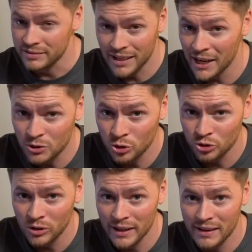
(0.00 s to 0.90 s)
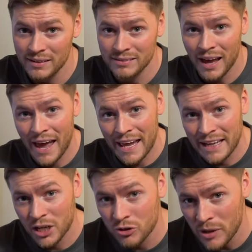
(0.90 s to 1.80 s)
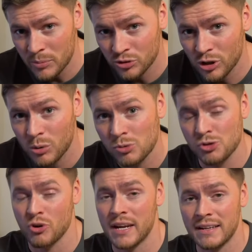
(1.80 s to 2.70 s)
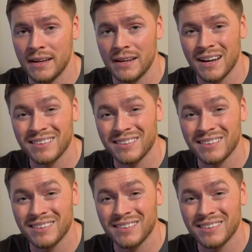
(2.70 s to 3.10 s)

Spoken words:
Side hustle is a crypto trading